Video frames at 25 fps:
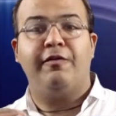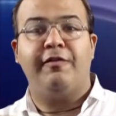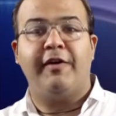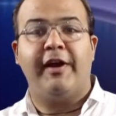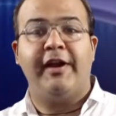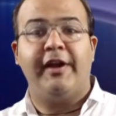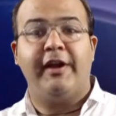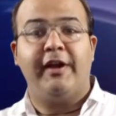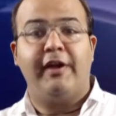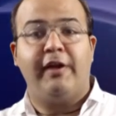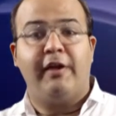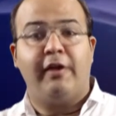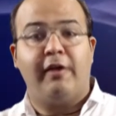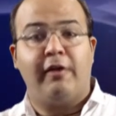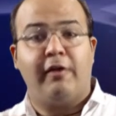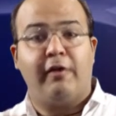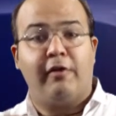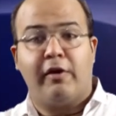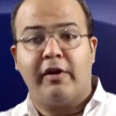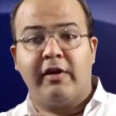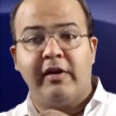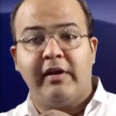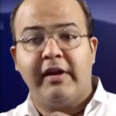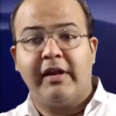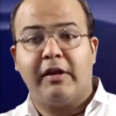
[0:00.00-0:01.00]
fight
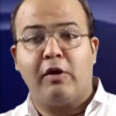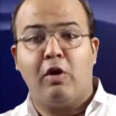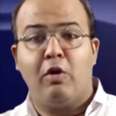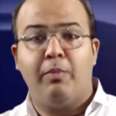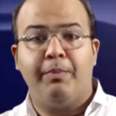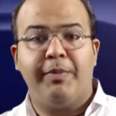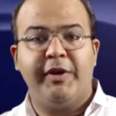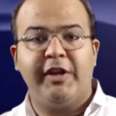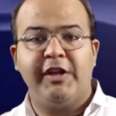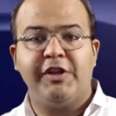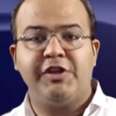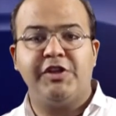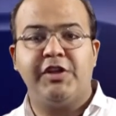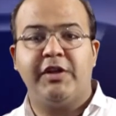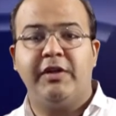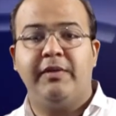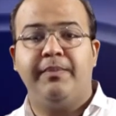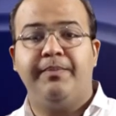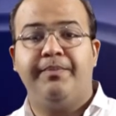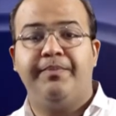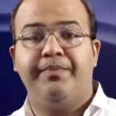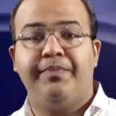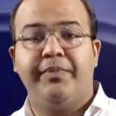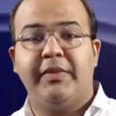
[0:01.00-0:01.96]
foreign competition,